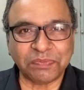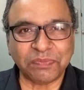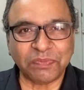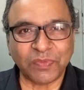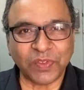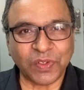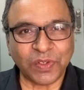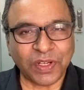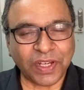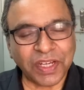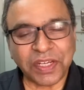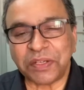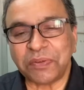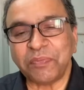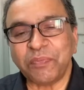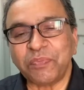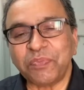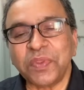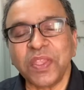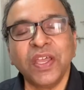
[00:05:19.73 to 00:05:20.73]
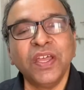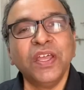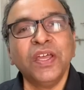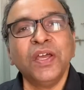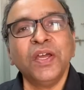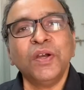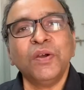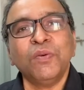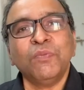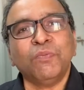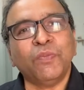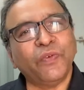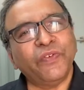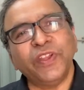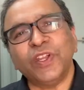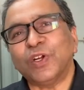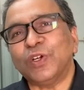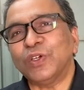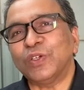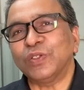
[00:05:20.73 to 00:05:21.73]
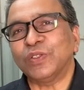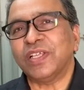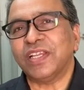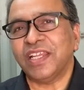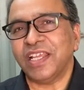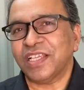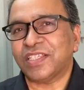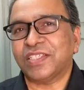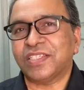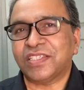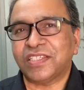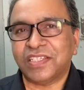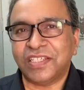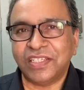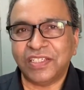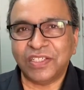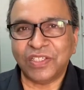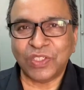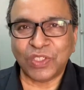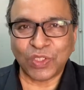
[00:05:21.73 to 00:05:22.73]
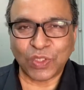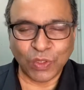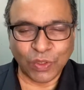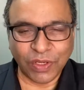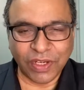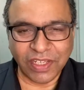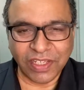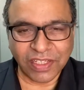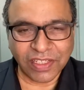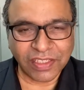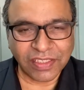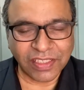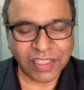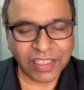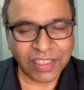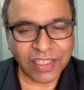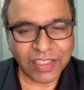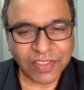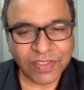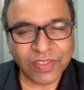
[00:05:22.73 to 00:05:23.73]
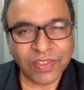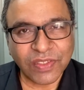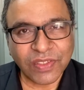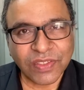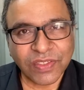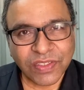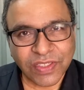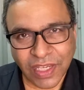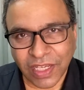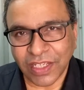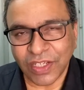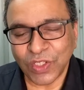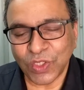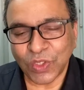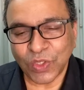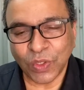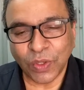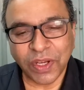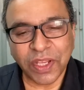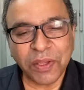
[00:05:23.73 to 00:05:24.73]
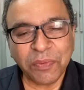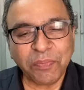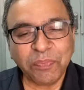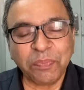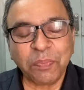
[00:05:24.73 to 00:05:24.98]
Right? Moving on to the next story, that is second story.